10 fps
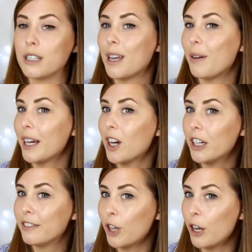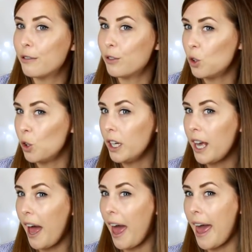So I kind of go for
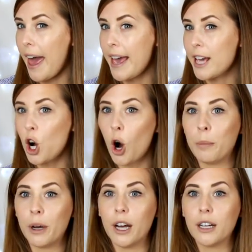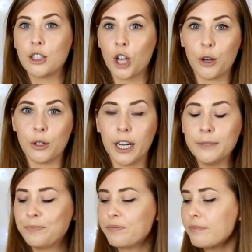a copper toner.